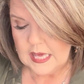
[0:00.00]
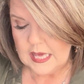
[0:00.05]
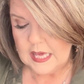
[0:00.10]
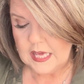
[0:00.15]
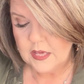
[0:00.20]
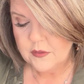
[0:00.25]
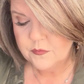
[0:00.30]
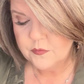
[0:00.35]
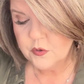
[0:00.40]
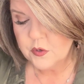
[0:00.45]

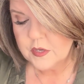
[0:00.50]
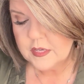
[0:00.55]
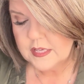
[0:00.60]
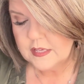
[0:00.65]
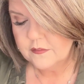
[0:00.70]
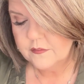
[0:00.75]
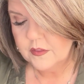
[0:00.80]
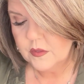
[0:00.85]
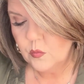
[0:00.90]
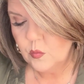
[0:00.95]
If you're
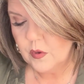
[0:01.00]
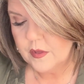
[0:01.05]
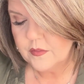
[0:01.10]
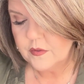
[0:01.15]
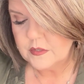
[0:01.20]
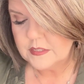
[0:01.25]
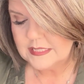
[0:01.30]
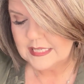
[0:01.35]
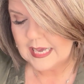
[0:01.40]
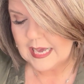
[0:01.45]
giving,
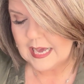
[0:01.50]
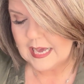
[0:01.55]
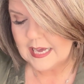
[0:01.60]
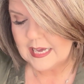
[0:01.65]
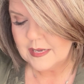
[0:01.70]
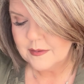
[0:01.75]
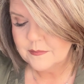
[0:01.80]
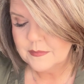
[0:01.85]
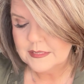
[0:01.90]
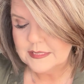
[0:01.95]
whether
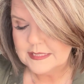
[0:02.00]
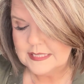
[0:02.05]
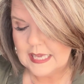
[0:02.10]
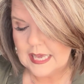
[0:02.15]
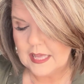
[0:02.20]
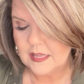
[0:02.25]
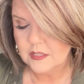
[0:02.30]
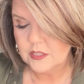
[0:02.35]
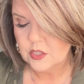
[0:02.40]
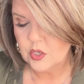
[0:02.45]
time,
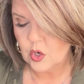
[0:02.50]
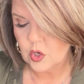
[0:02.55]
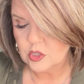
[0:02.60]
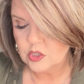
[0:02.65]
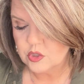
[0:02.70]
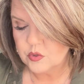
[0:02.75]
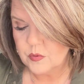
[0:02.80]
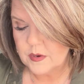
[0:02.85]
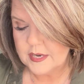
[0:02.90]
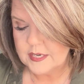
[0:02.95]
talent, or
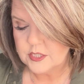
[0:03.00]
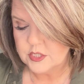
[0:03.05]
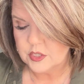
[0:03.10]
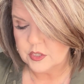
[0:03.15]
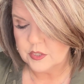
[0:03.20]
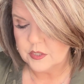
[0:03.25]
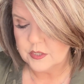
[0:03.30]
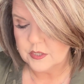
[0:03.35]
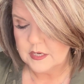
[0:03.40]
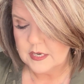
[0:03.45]

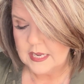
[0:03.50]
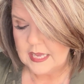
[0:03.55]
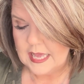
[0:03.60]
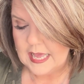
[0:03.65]
treasure,